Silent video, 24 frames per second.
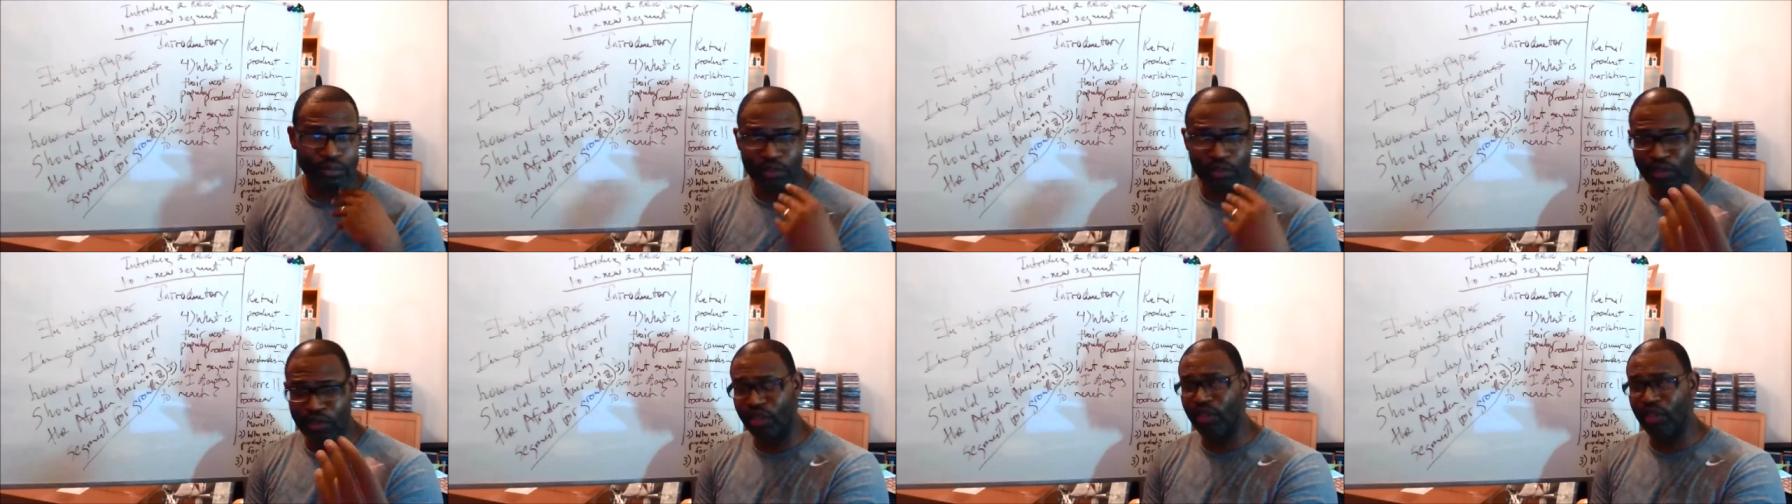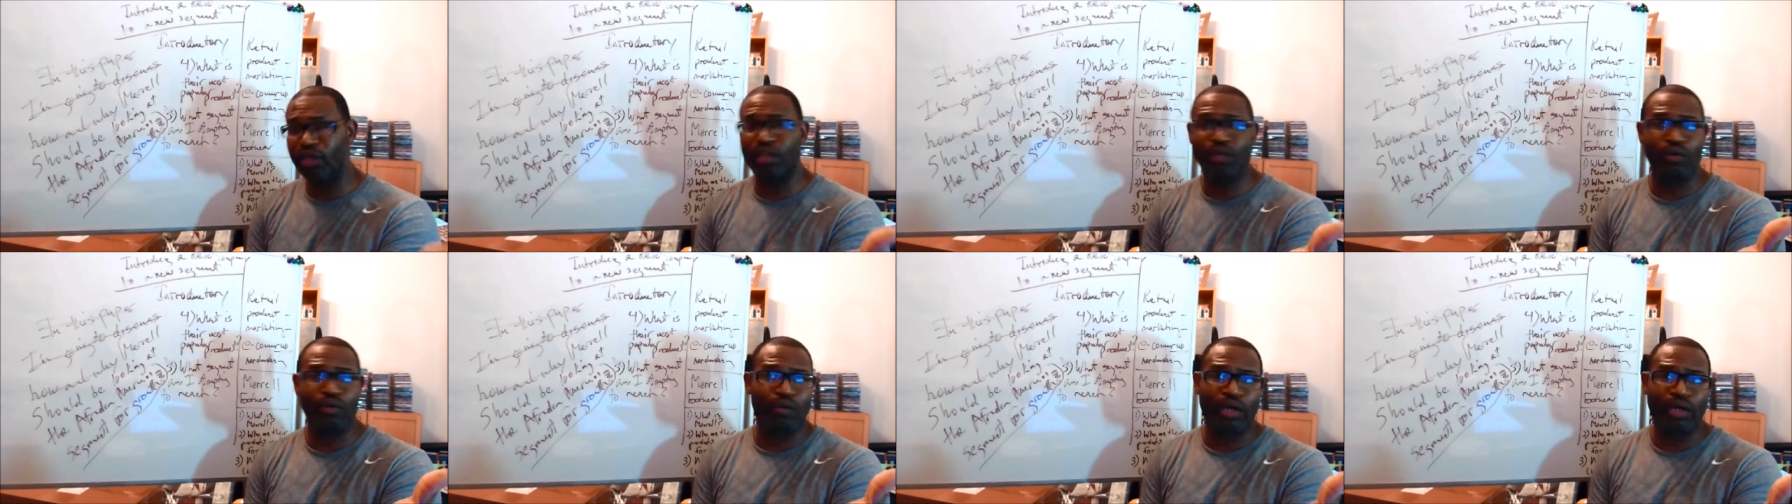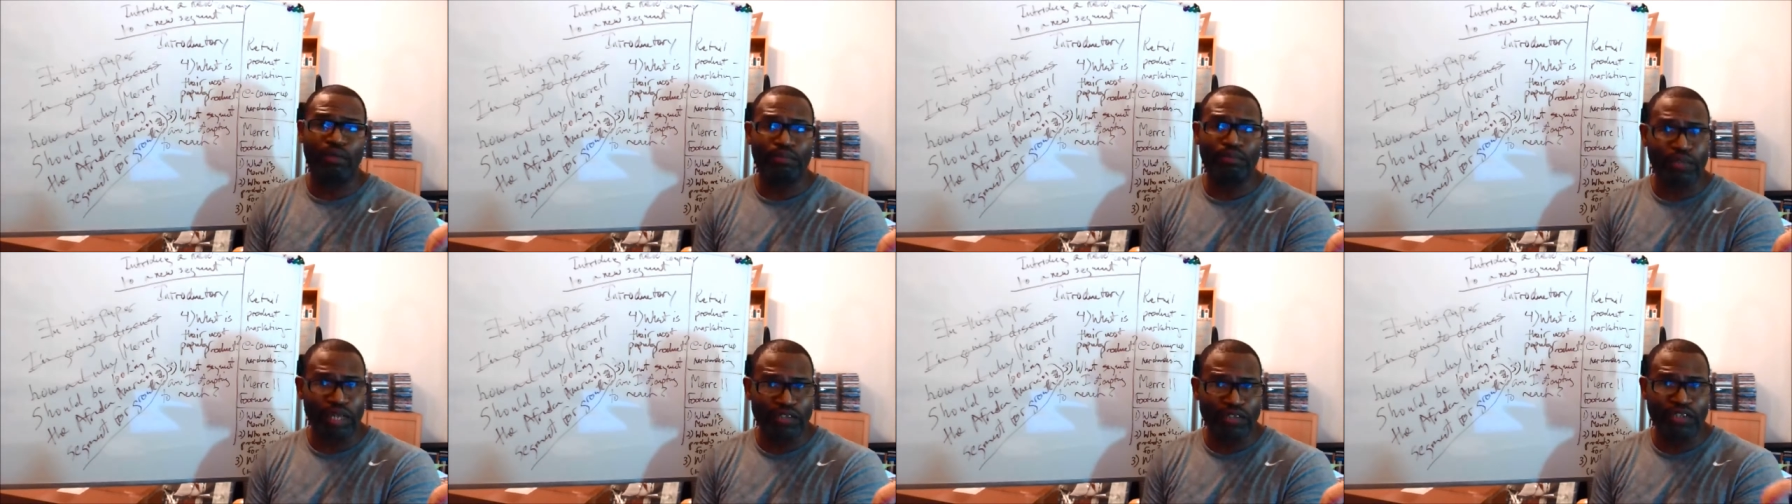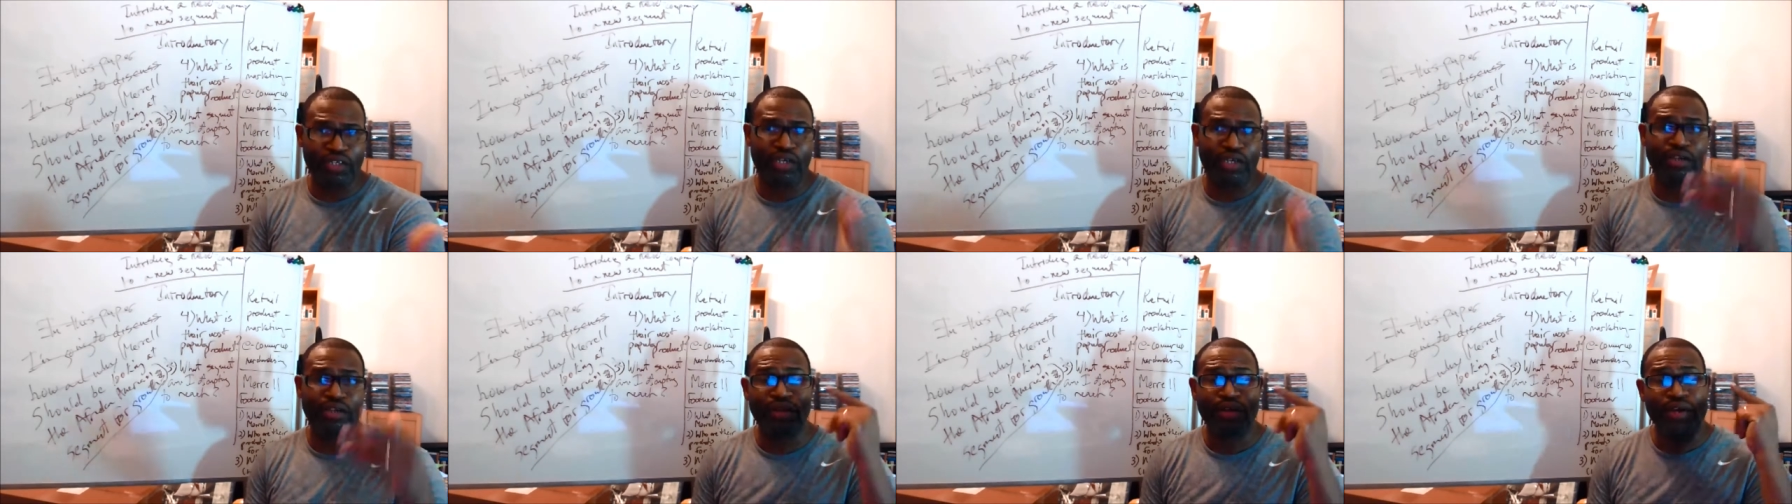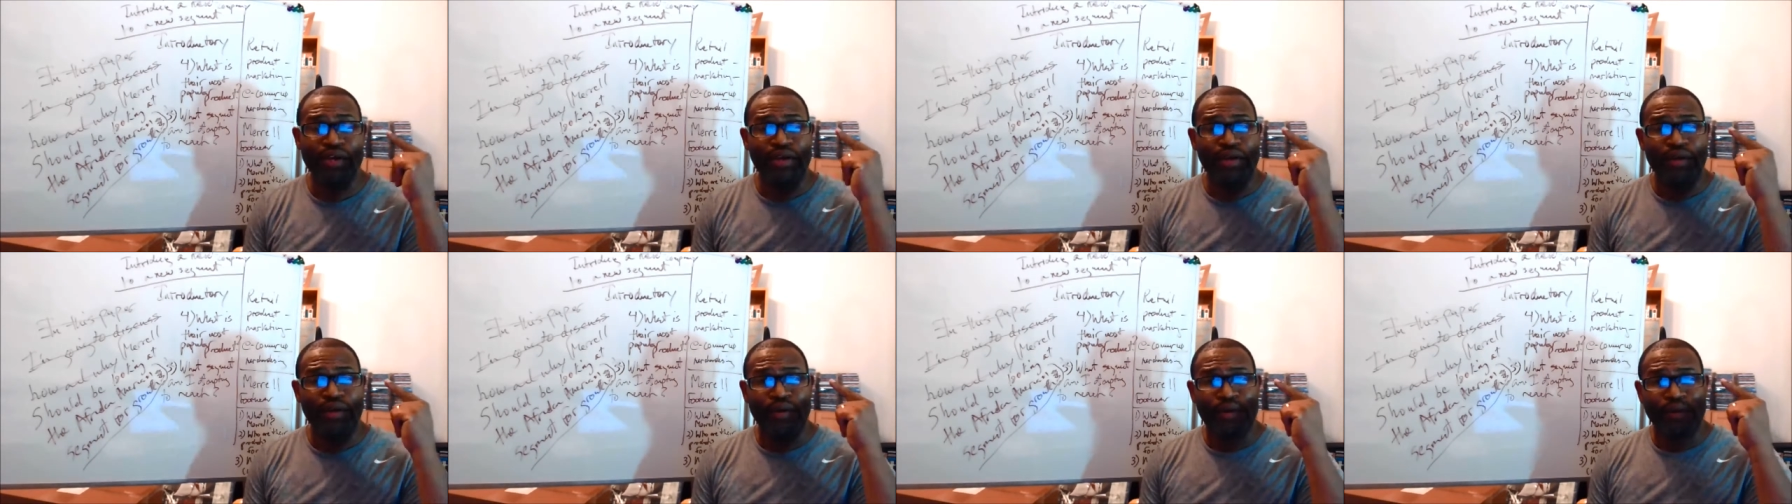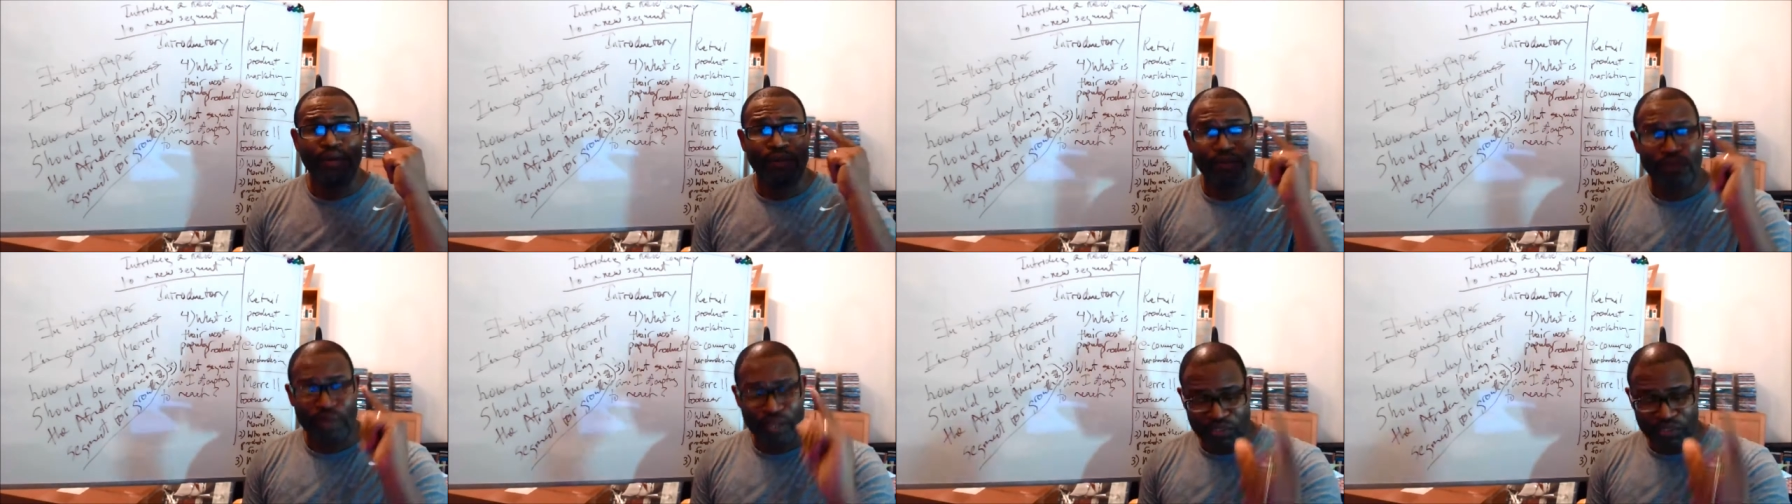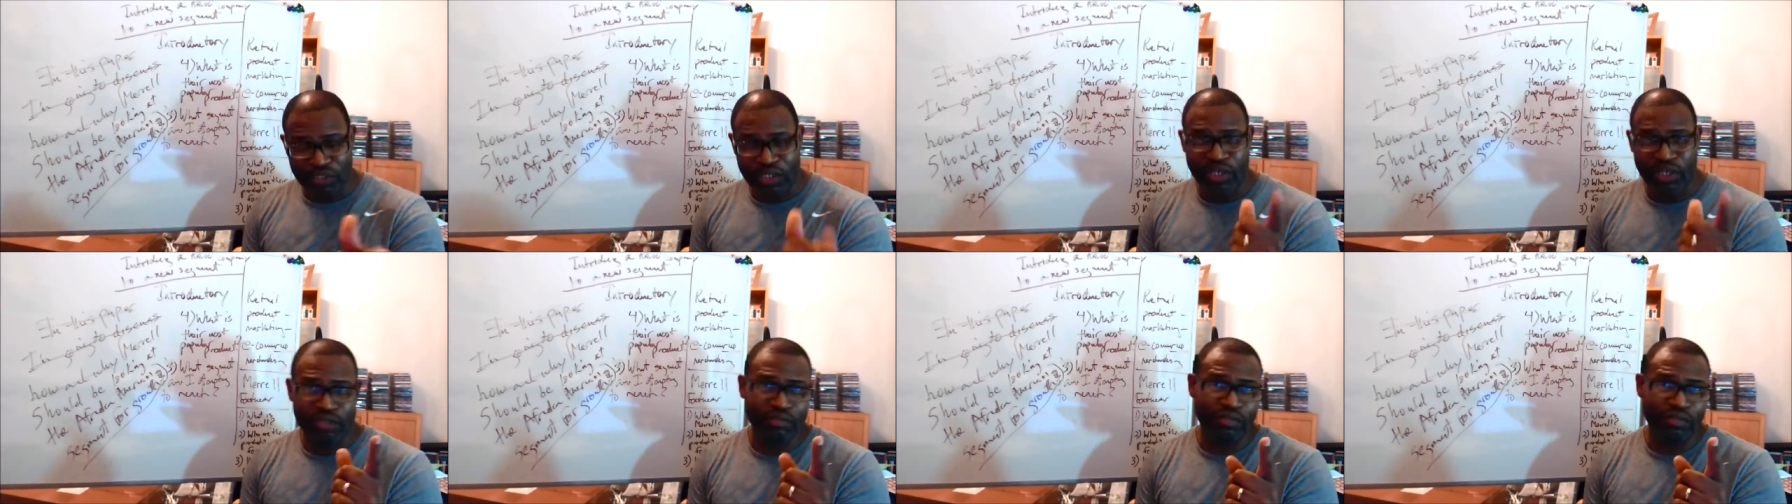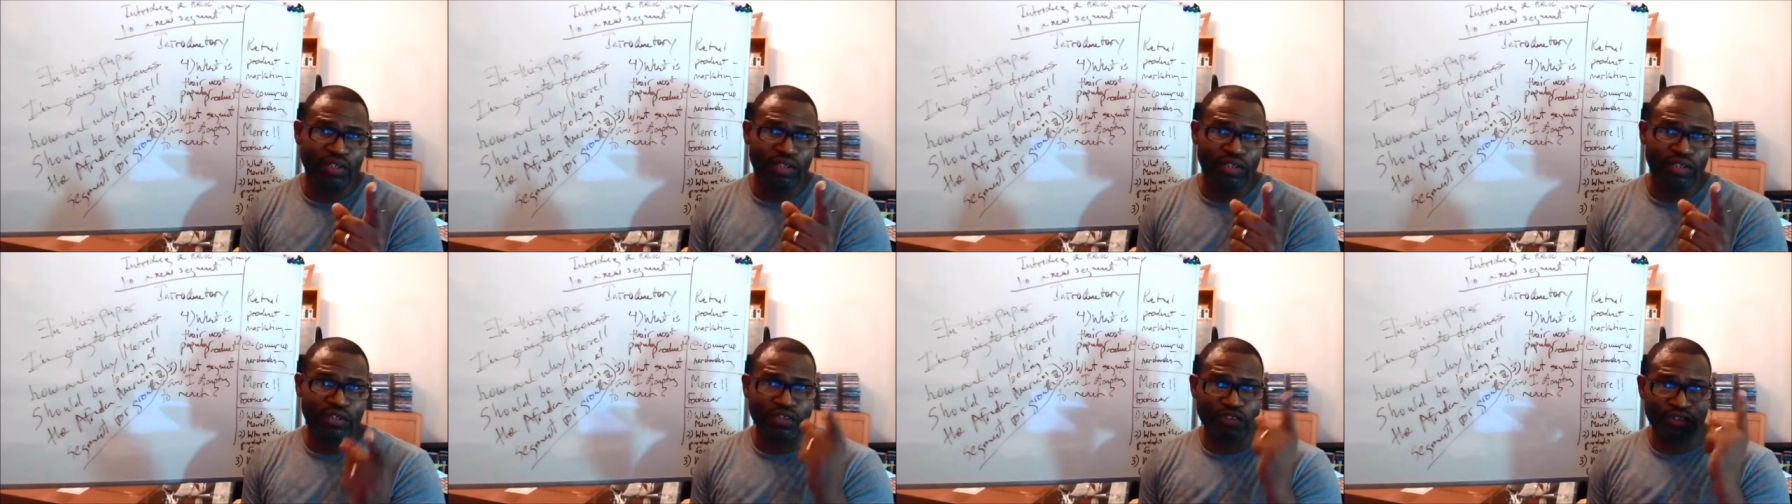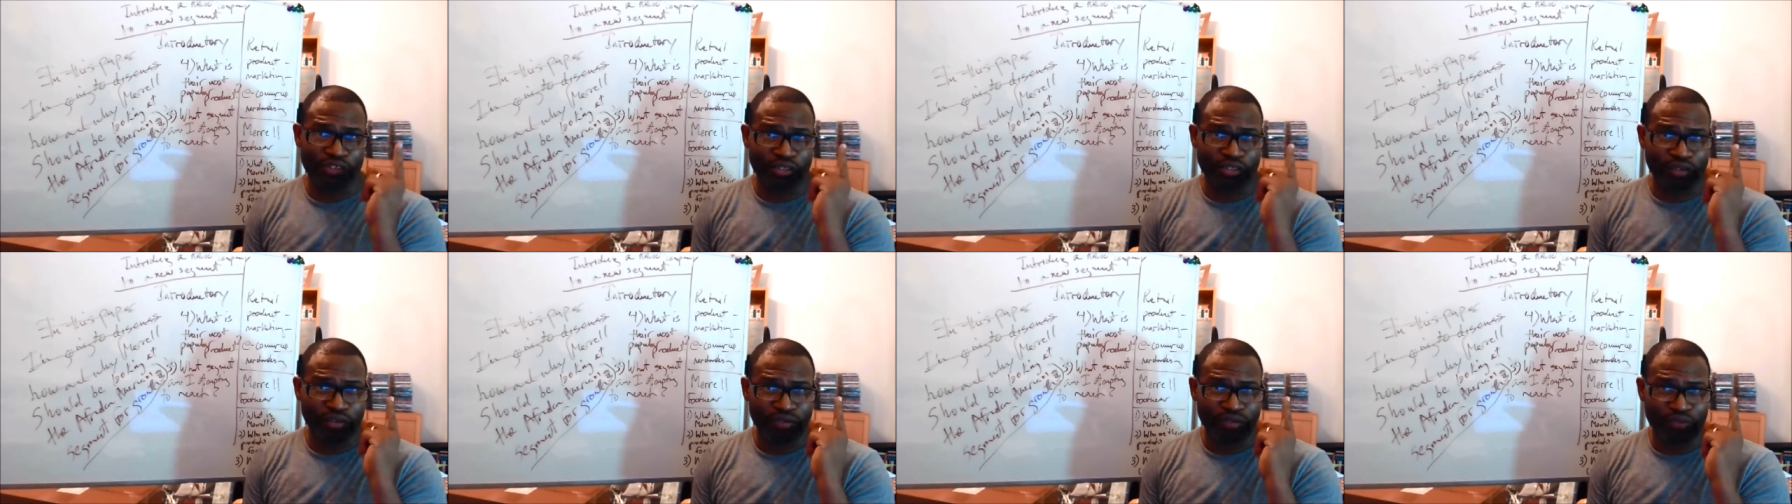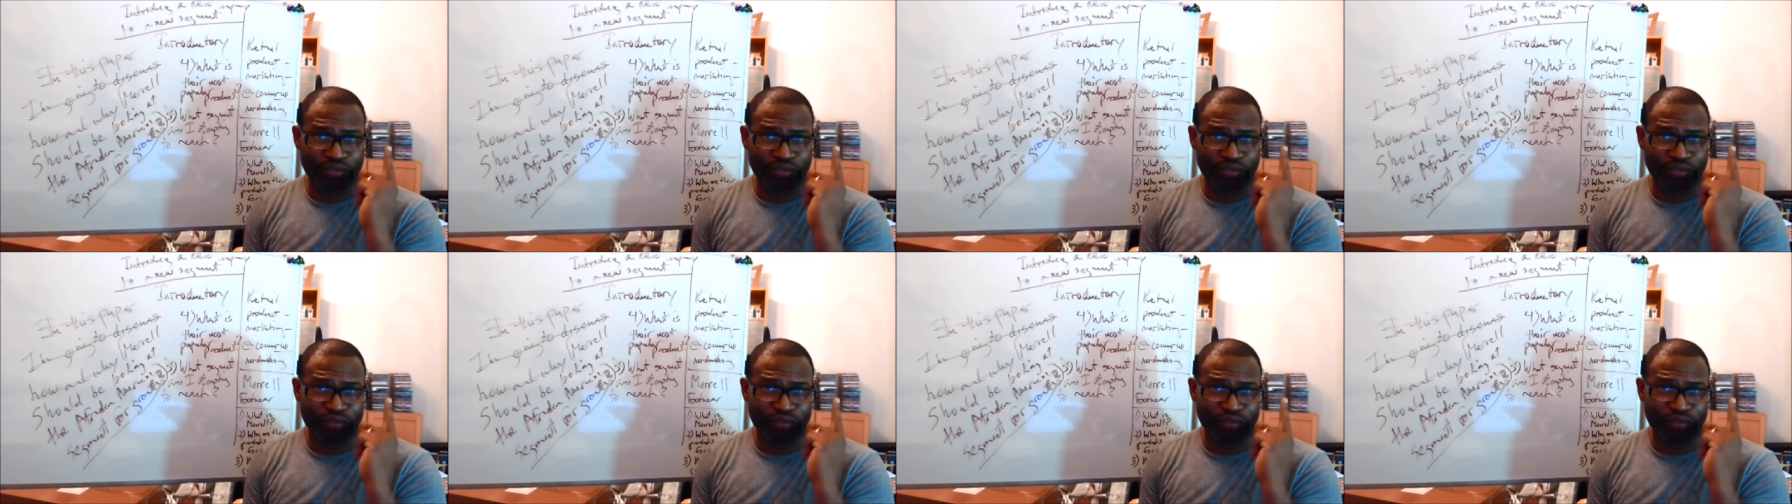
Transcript: Anyway, that's it. That's the end of this